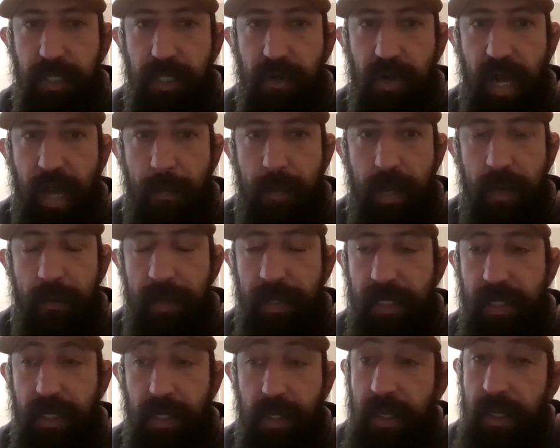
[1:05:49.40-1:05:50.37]
beat the crap out of
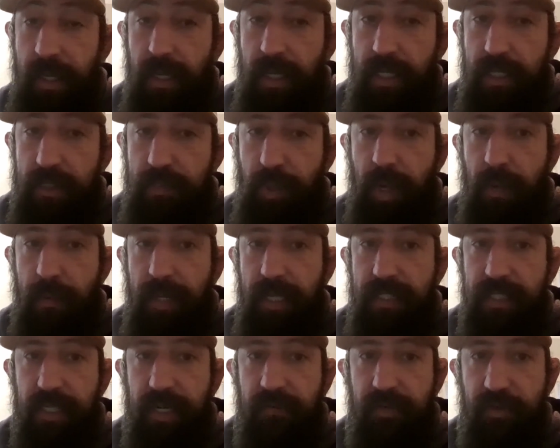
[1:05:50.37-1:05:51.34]
me. It's probably
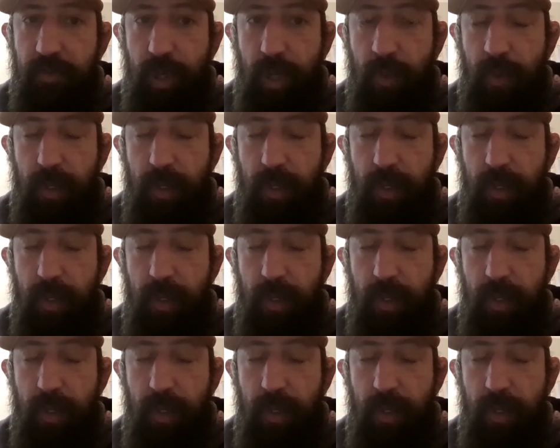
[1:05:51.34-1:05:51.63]
because I never,